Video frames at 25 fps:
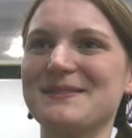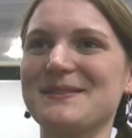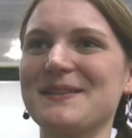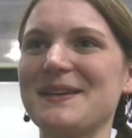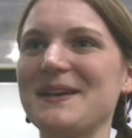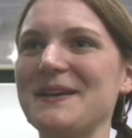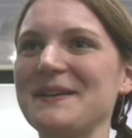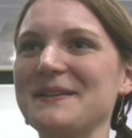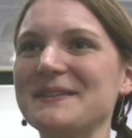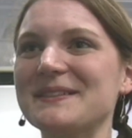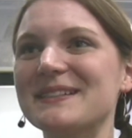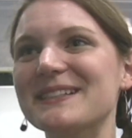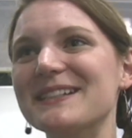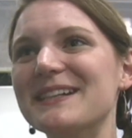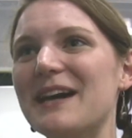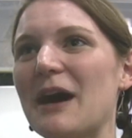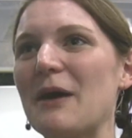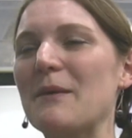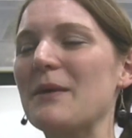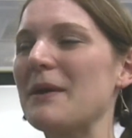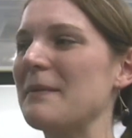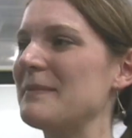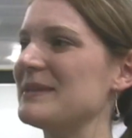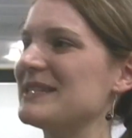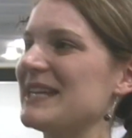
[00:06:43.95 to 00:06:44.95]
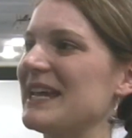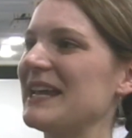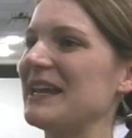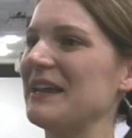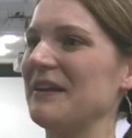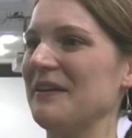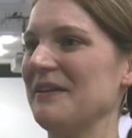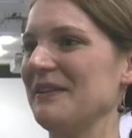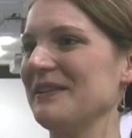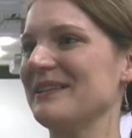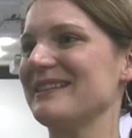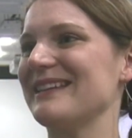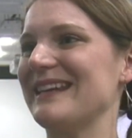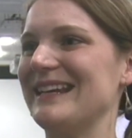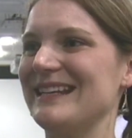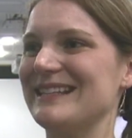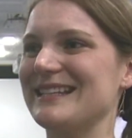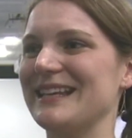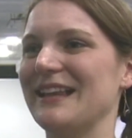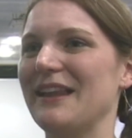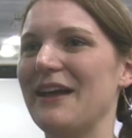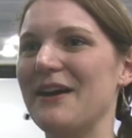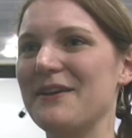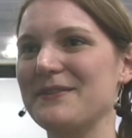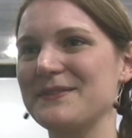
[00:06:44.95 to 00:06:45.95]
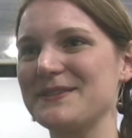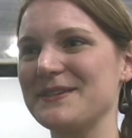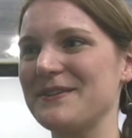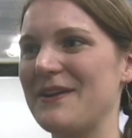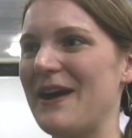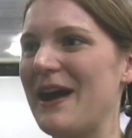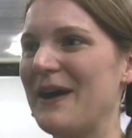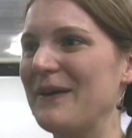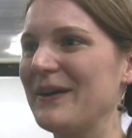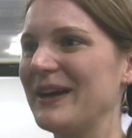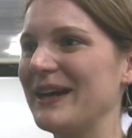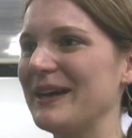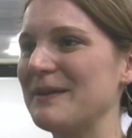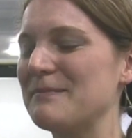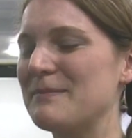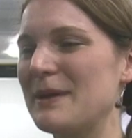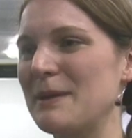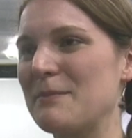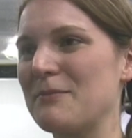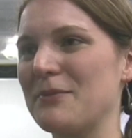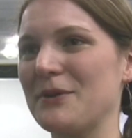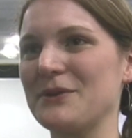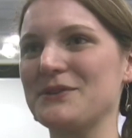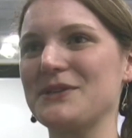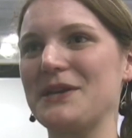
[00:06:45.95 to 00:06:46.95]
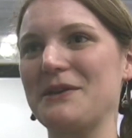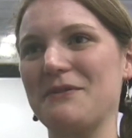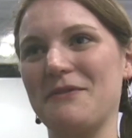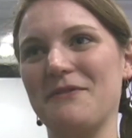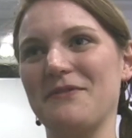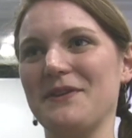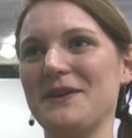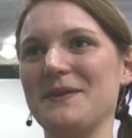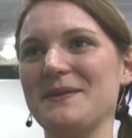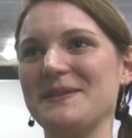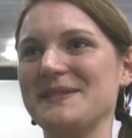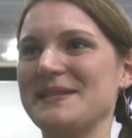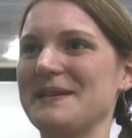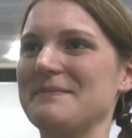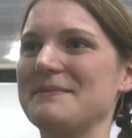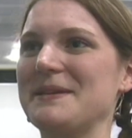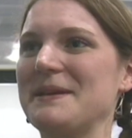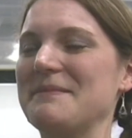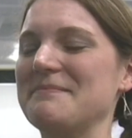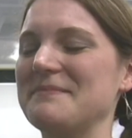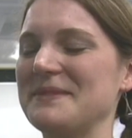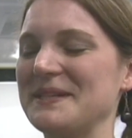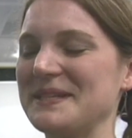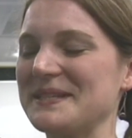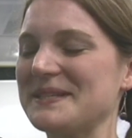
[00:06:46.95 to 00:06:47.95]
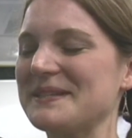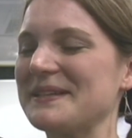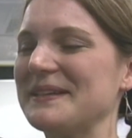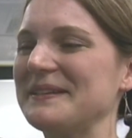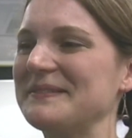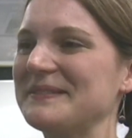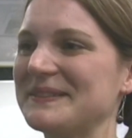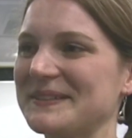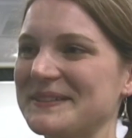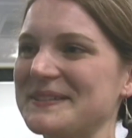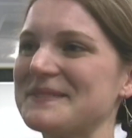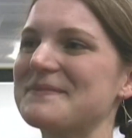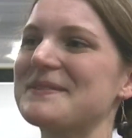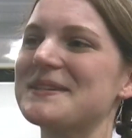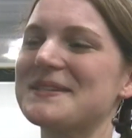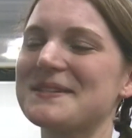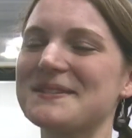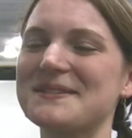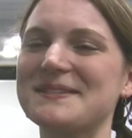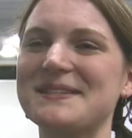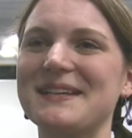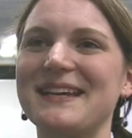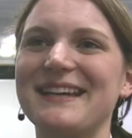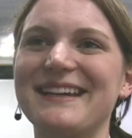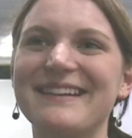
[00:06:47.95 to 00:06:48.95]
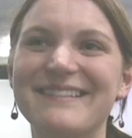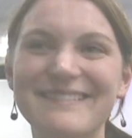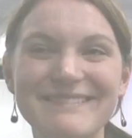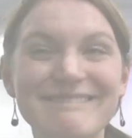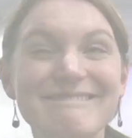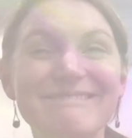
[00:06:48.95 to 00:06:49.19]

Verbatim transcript: Although I won't be taking holiday till after our big project review in September, so we'll, we shall see.